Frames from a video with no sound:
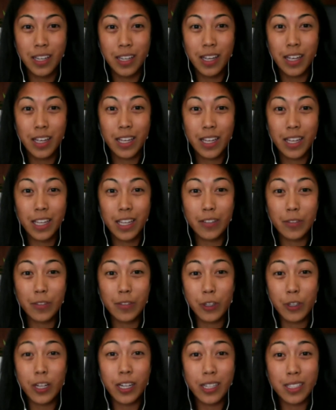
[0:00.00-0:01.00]
And if
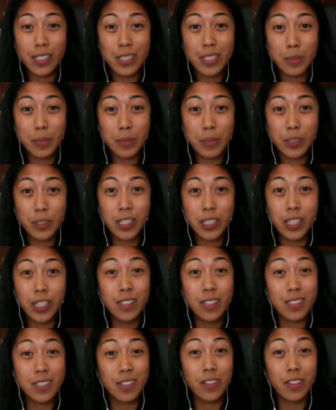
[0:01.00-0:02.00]
you're not on Tumblr,
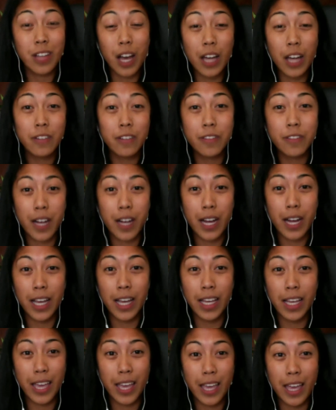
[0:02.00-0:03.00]
there's a lot of
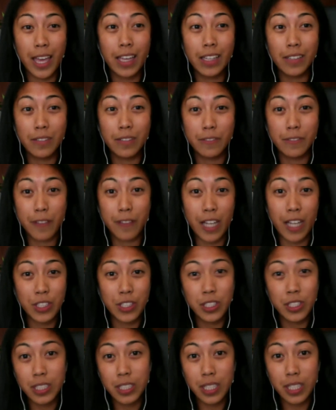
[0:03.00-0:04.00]
high-end
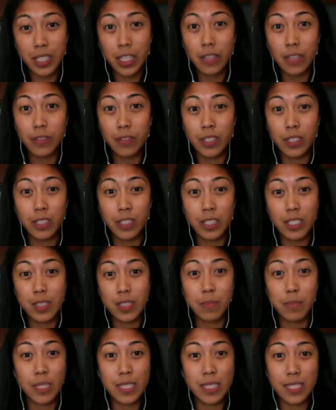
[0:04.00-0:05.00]
fashion and even just
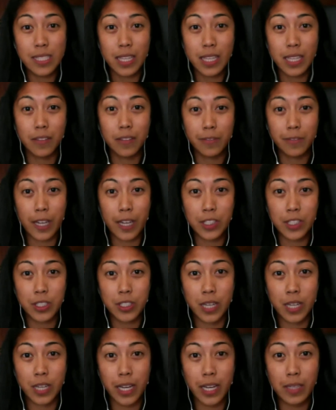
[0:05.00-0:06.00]
mid-scale
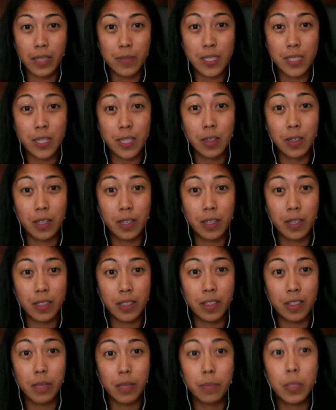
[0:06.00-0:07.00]
fashion items that are on
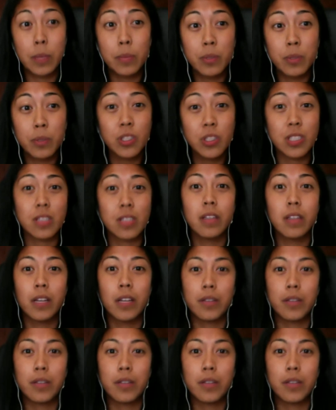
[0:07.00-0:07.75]
there that people just love